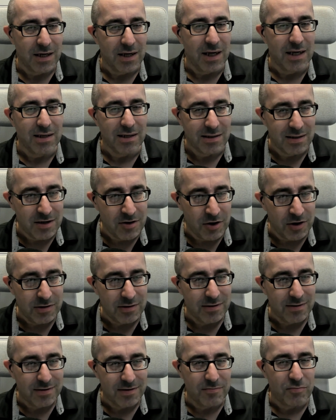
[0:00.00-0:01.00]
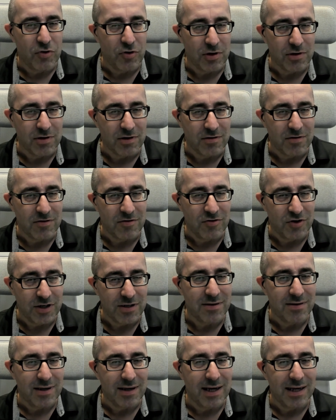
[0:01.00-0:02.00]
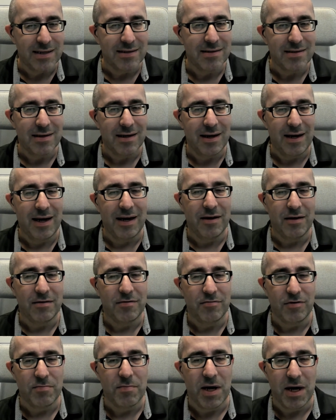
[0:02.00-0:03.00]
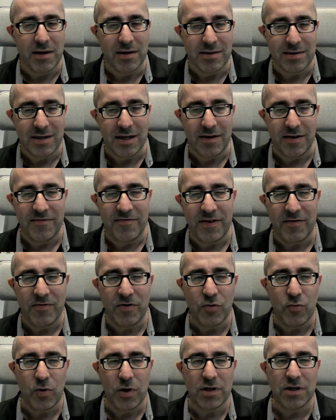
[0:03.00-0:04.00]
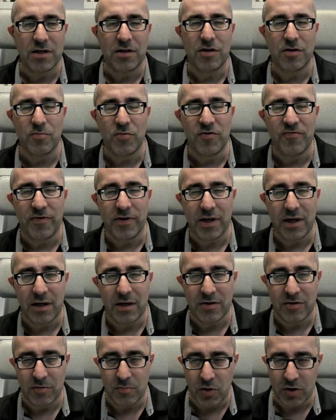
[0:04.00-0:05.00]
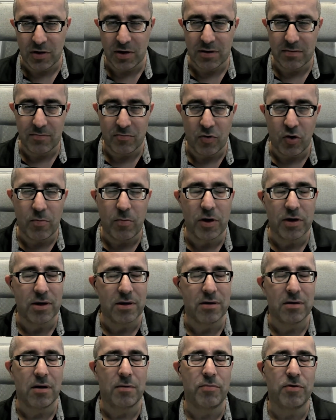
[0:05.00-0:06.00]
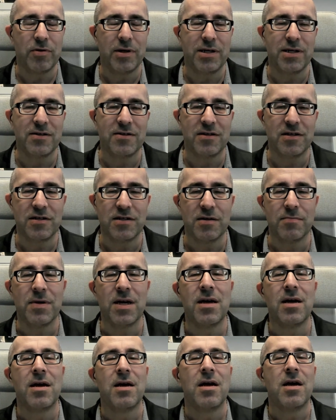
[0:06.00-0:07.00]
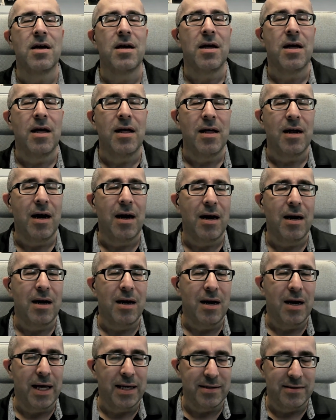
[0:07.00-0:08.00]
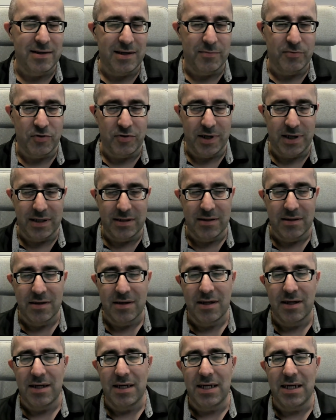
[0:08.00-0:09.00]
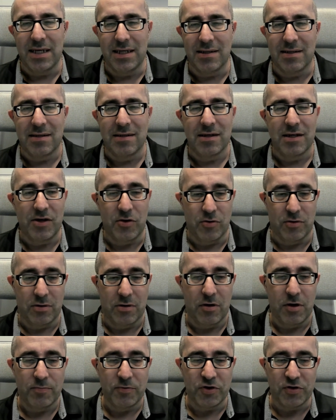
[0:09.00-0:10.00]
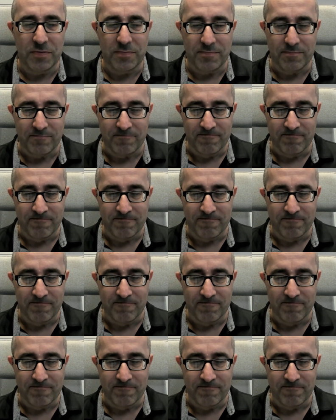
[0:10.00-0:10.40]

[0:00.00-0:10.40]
It is not supported, just as a reminder. So if you do want to move to more modern operating system, legacy upgrade is your option.